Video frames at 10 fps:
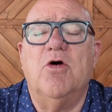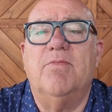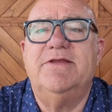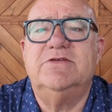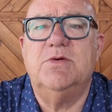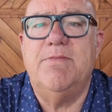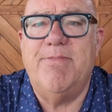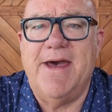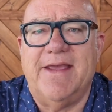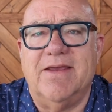pop into a
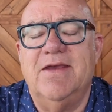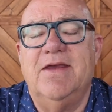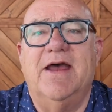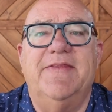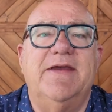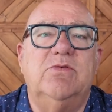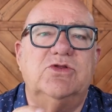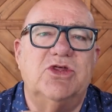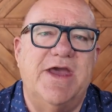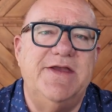bank and they will
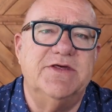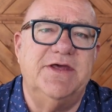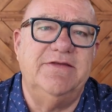change it